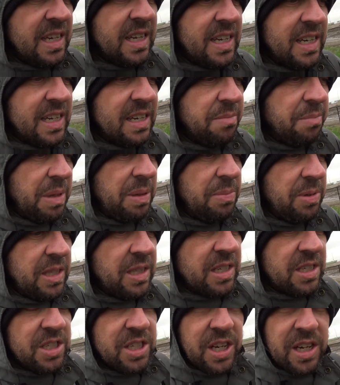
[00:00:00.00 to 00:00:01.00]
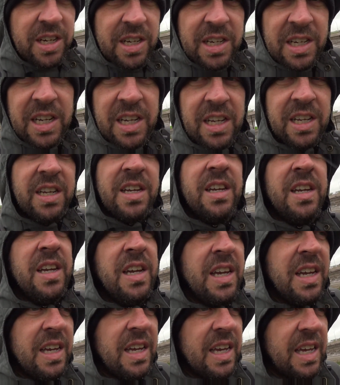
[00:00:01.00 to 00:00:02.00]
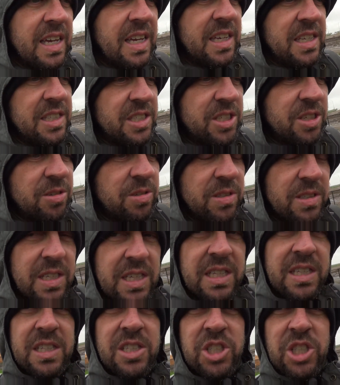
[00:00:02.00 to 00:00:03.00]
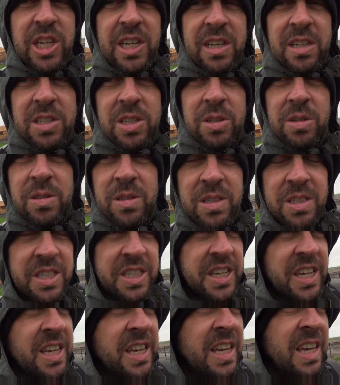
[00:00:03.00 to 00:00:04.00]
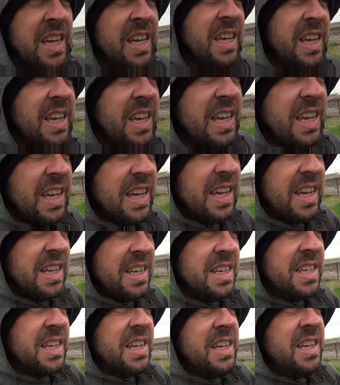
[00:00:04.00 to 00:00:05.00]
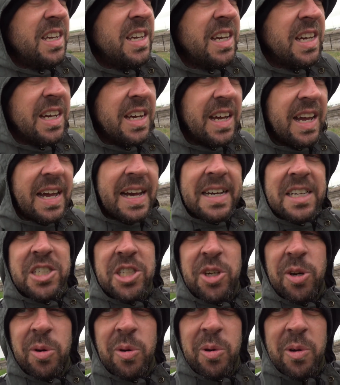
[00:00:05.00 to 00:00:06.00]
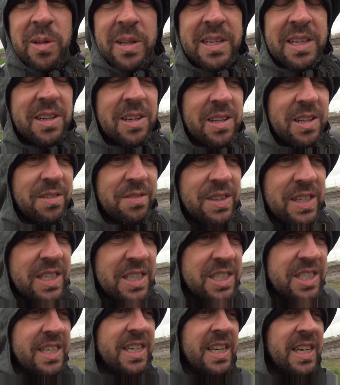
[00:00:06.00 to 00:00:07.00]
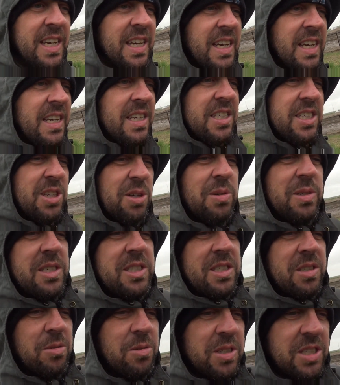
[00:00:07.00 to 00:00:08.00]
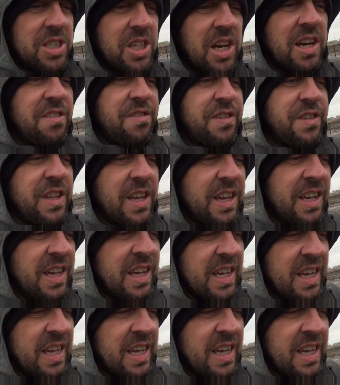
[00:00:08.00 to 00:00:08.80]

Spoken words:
maybe the tongue, and certainly the genitals and asshole and all of this. So it's those soft